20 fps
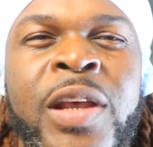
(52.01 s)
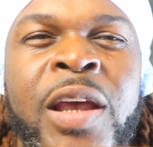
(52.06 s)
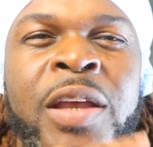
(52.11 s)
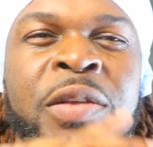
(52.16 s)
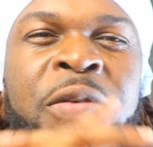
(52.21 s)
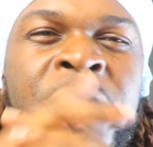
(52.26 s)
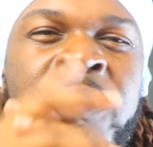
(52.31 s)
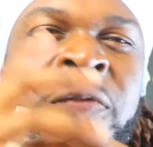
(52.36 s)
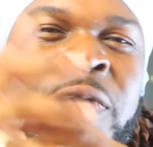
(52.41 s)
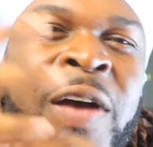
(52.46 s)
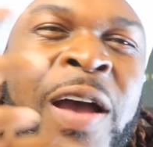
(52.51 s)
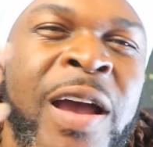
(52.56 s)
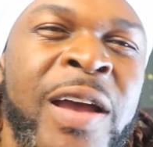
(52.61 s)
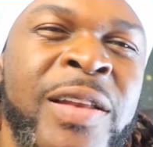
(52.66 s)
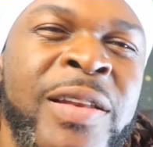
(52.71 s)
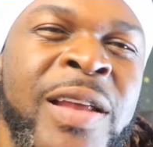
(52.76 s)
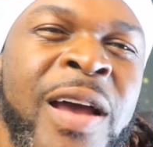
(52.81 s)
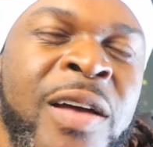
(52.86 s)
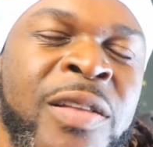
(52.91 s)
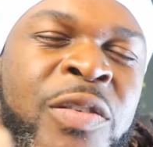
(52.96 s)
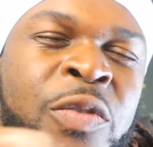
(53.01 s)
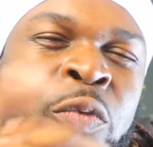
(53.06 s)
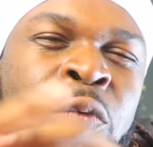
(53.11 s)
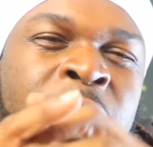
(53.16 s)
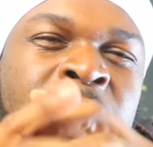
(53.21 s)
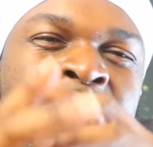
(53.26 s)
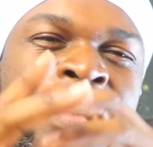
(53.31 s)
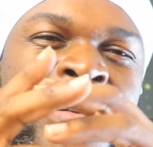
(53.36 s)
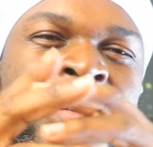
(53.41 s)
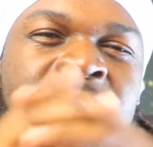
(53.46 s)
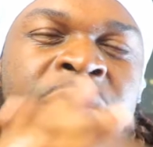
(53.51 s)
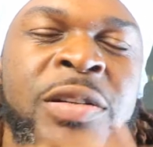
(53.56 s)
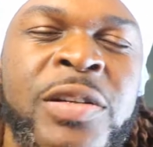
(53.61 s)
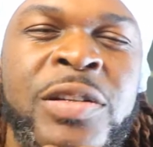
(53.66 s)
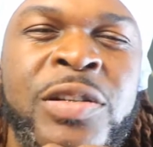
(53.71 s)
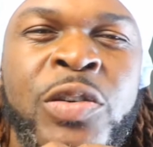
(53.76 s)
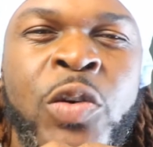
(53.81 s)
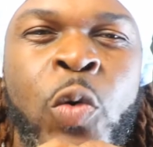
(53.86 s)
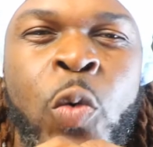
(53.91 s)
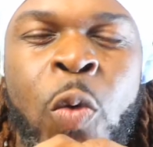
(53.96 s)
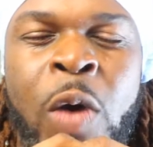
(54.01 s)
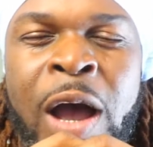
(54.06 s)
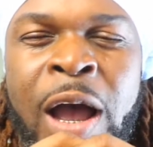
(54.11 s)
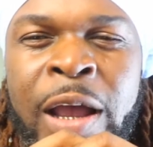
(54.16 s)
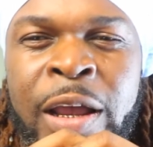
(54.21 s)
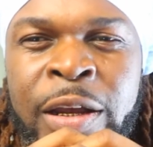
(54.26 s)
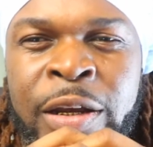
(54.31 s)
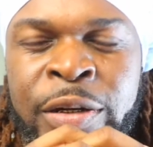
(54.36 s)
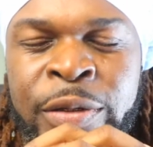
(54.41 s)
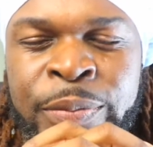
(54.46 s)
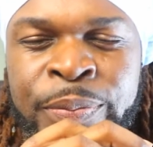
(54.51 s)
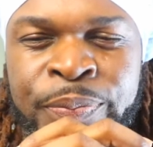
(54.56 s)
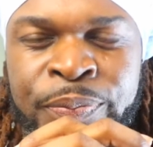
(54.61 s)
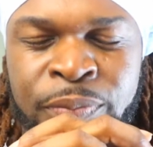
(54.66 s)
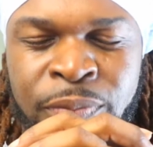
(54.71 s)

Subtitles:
and you find out the reason she's quiet